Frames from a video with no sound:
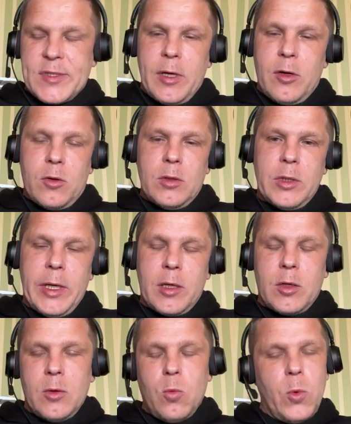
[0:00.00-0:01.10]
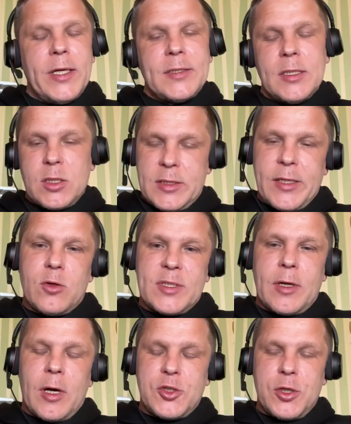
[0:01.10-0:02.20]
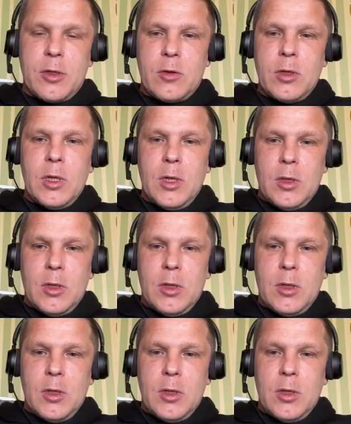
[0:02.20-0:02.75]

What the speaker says: their like ways, their structure